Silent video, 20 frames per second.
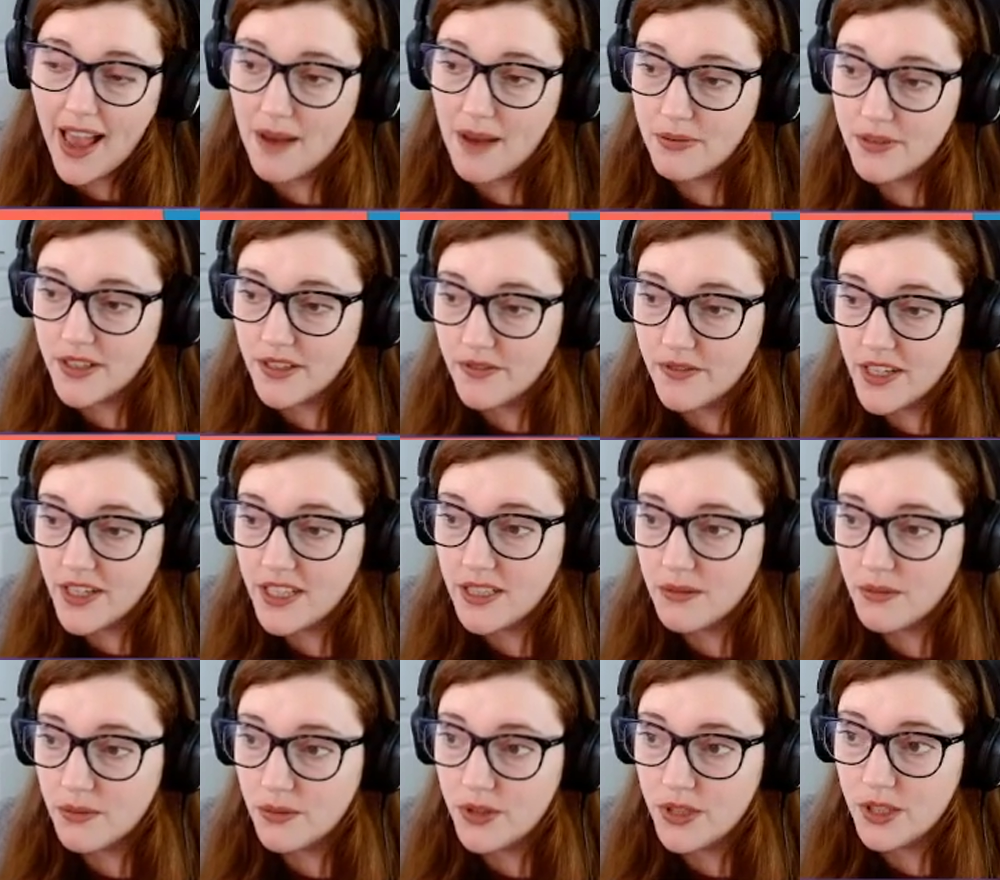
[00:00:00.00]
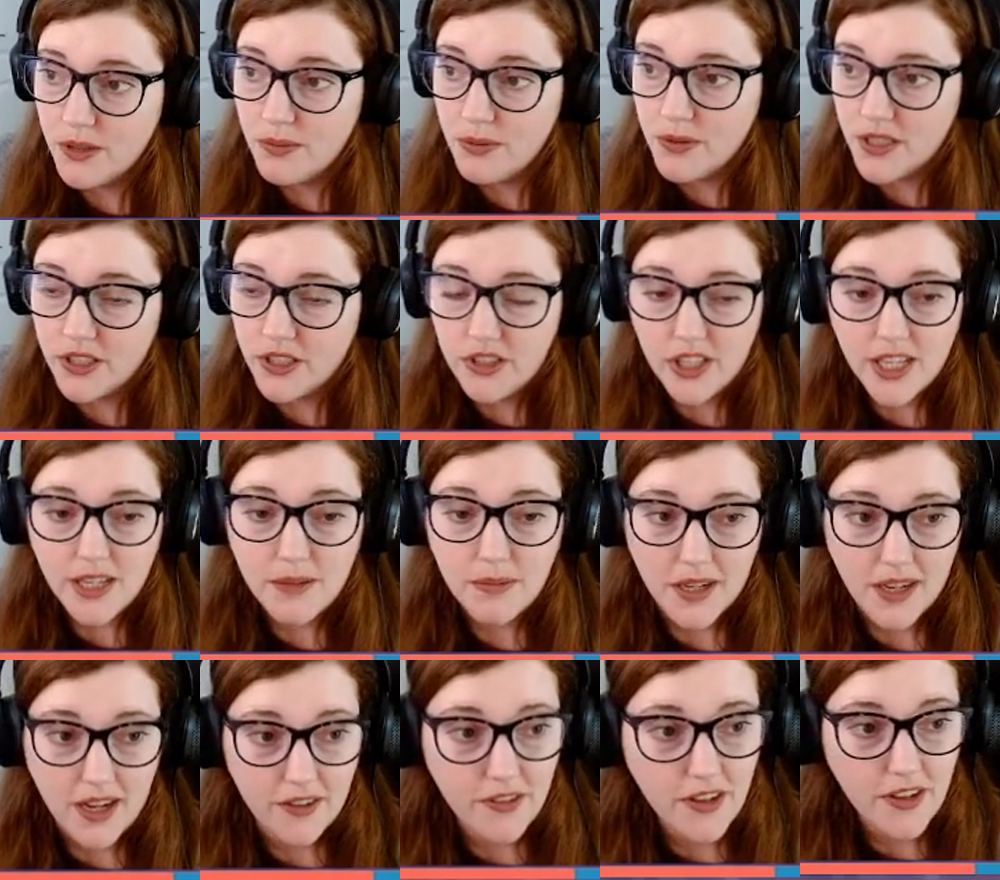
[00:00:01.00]
reasonable, she's pretty cheap,
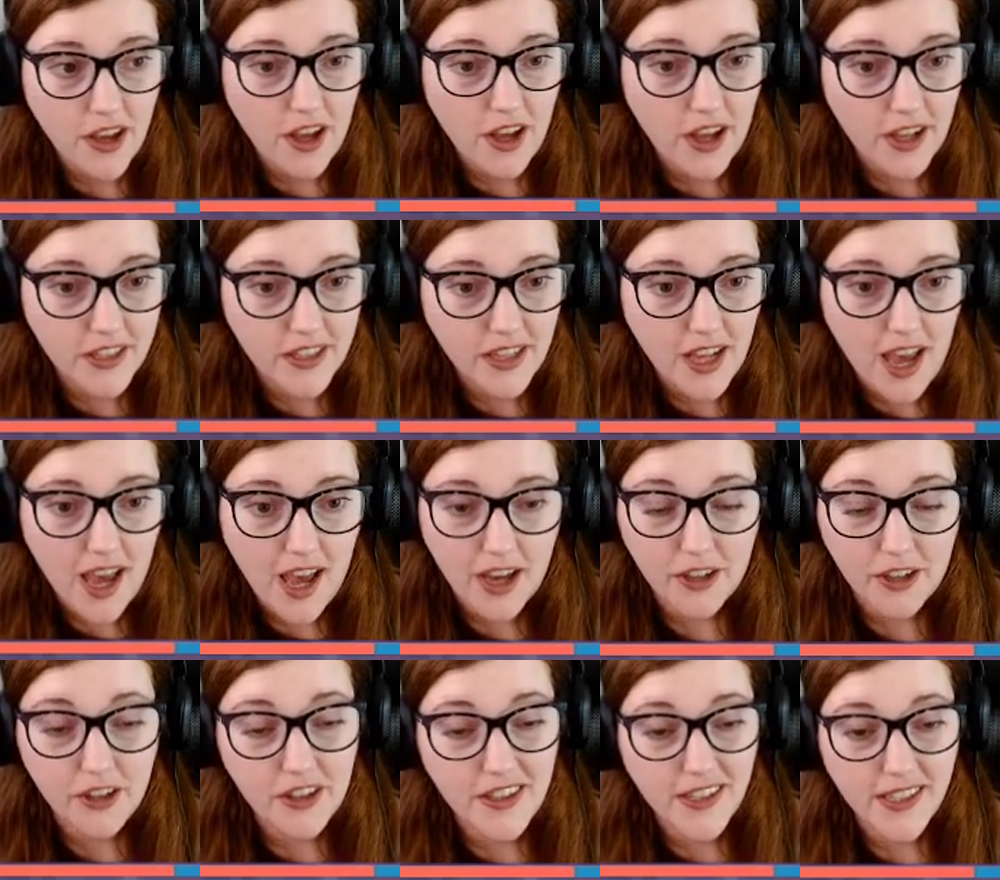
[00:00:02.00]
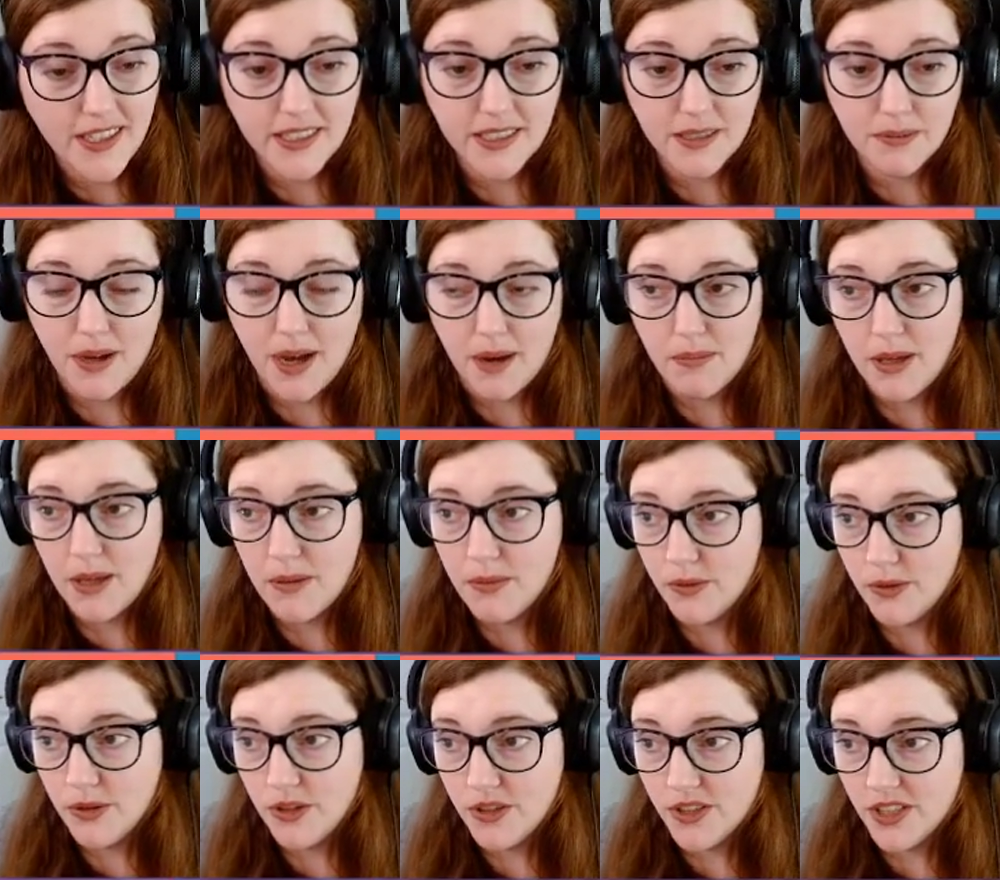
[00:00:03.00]
and I've heard good things about people
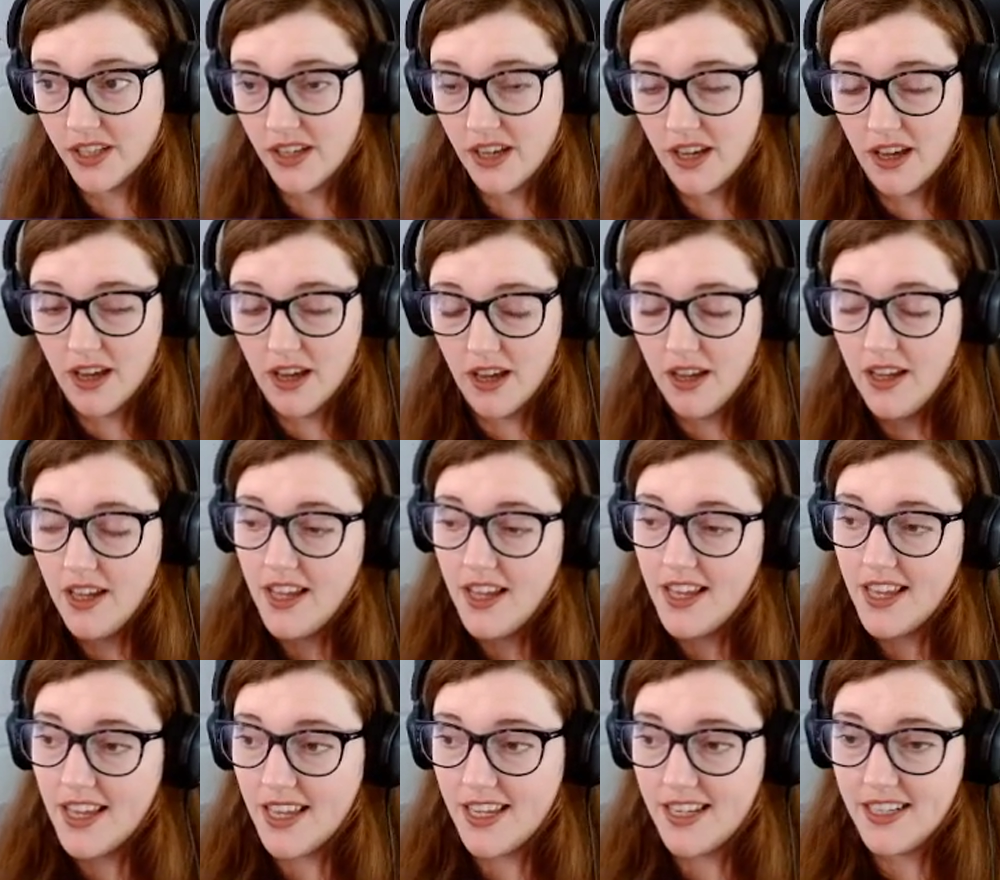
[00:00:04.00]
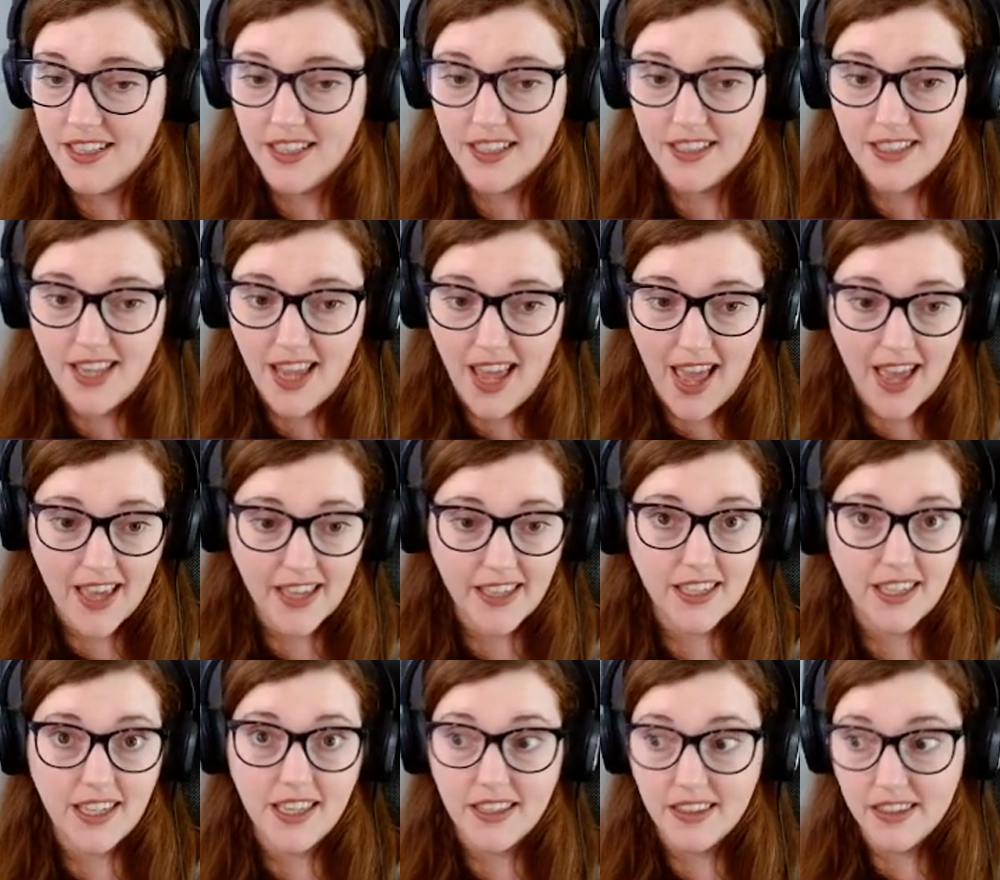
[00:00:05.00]
using her in tech
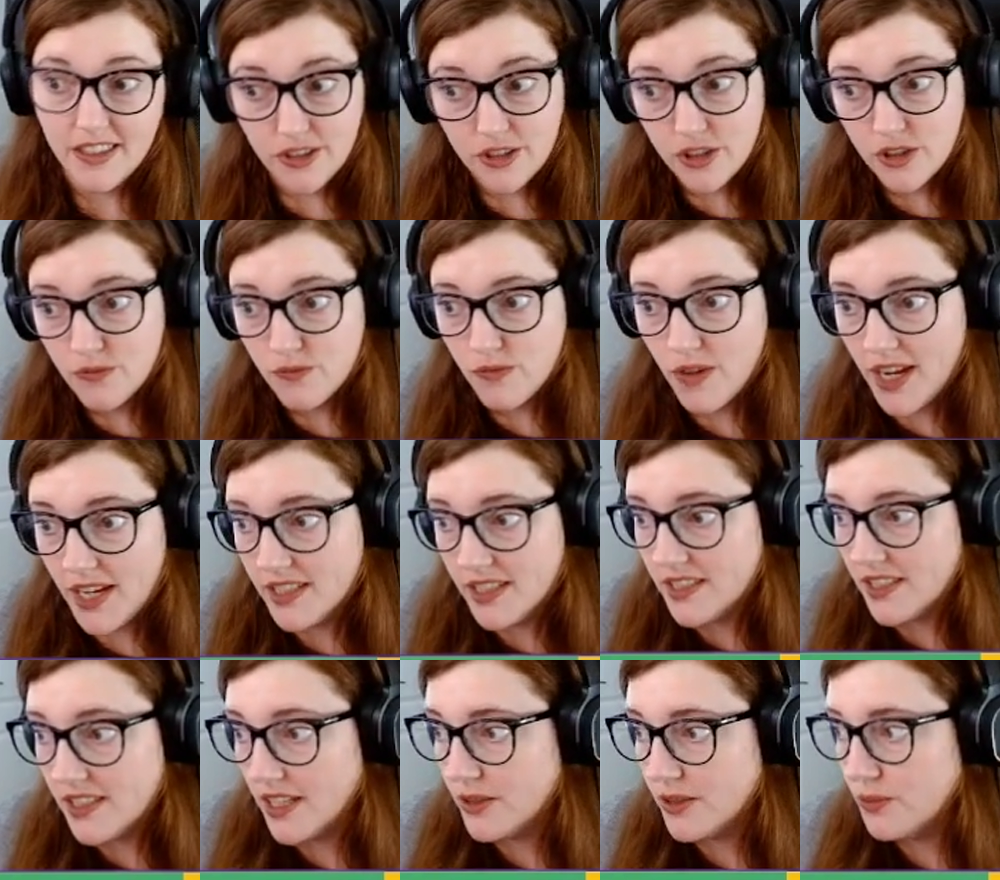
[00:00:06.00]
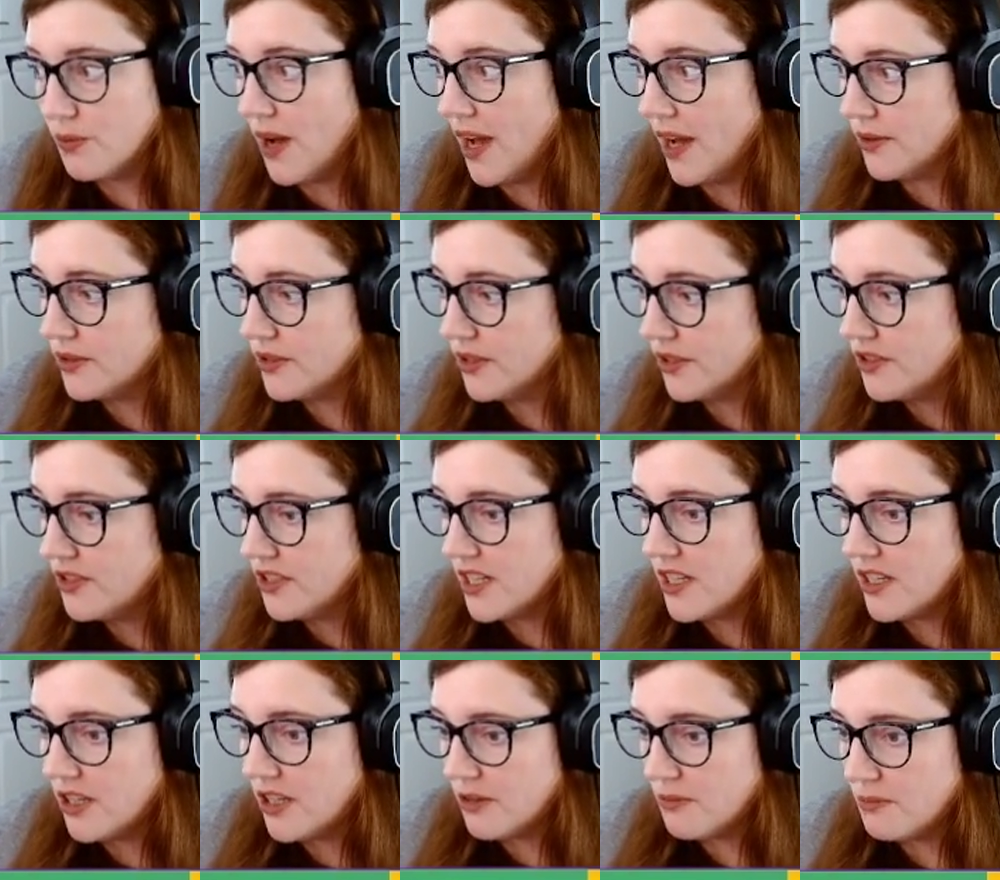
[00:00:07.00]
in the Doom raids as well, so
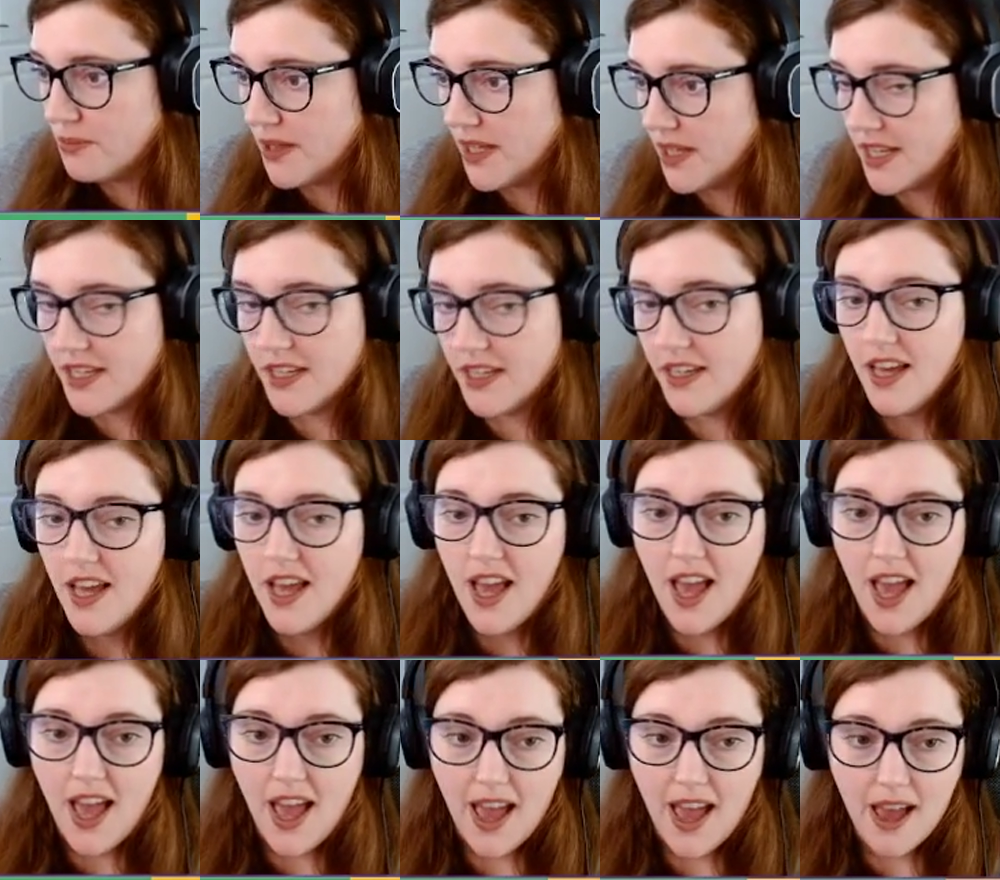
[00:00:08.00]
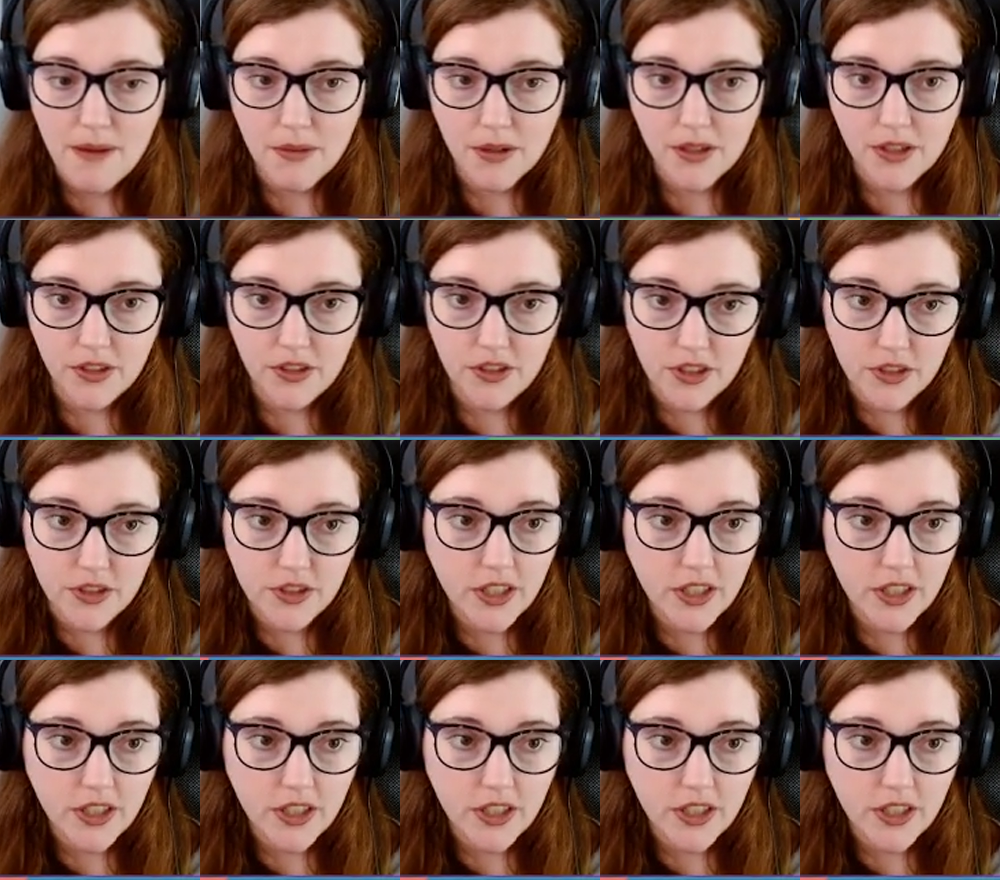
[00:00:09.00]
she could be a good use.